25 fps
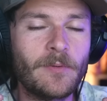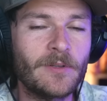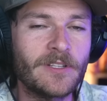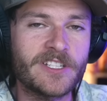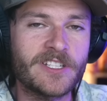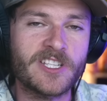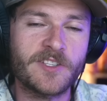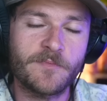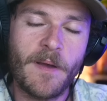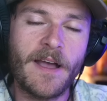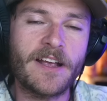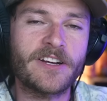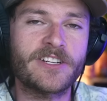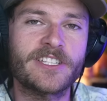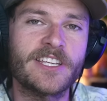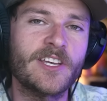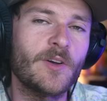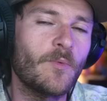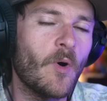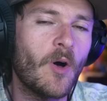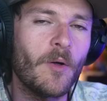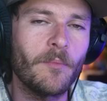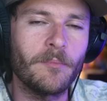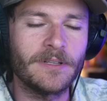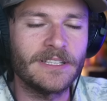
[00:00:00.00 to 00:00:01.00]
people
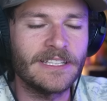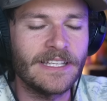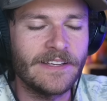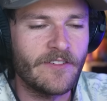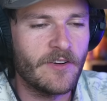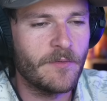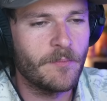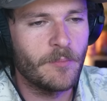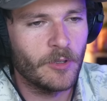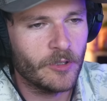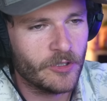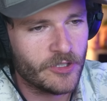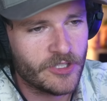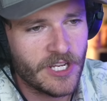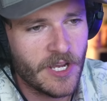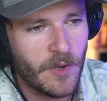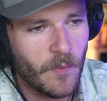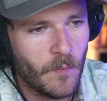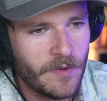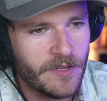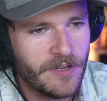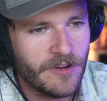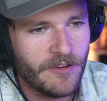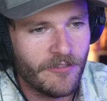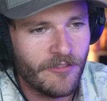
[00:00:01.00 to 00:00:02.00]
especially won't believe your
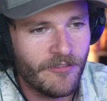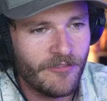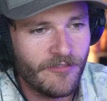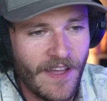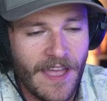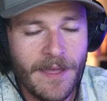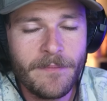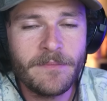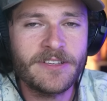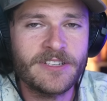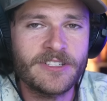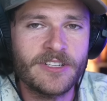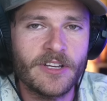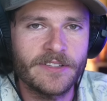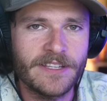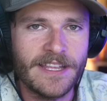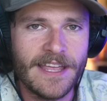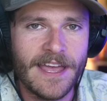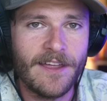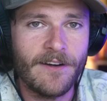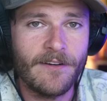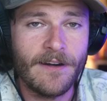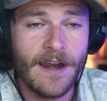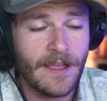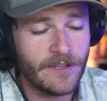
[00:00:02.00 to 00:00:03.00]
bullshit when you're famous on
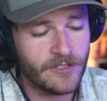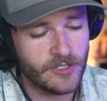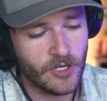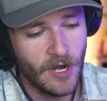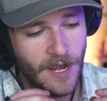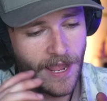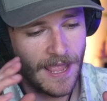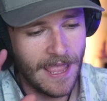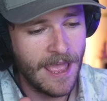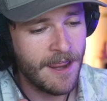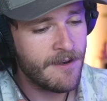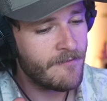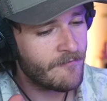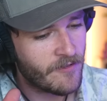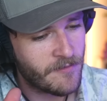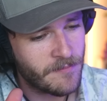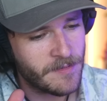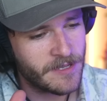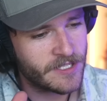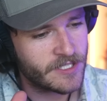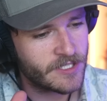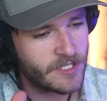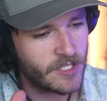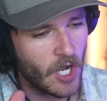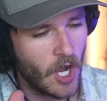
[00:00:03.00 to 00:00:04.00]
the internet sorry
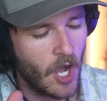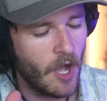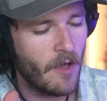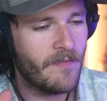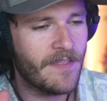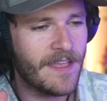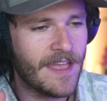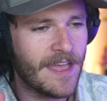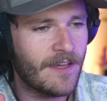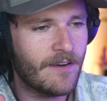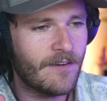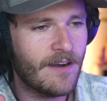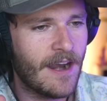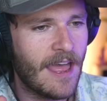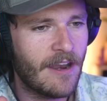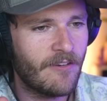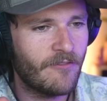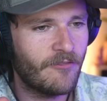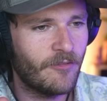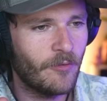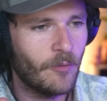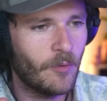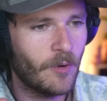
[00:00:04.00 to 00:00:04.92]
infamous on the internet